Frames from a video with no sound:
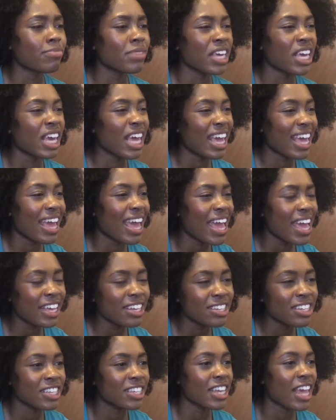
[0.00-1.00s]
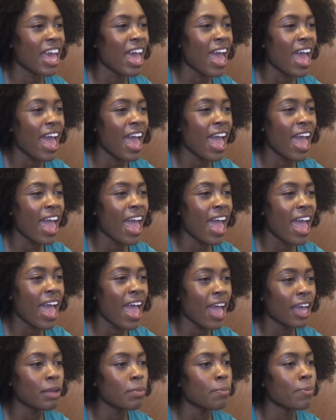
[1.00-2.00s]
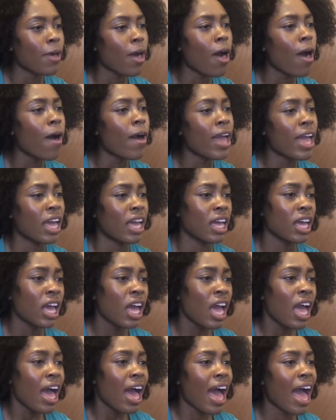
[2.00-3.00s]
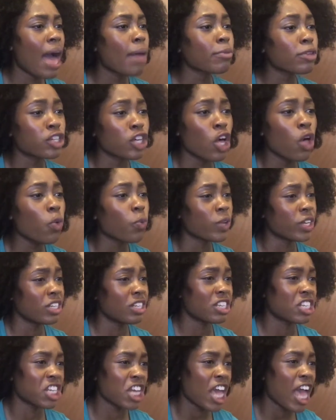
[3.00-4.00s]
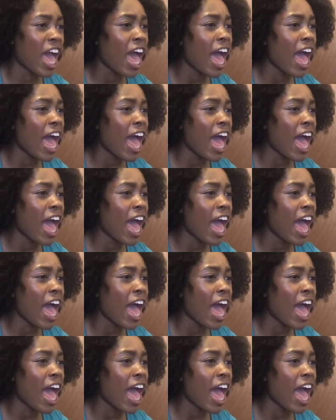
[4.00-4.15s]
me insane. Boy, I'm going down.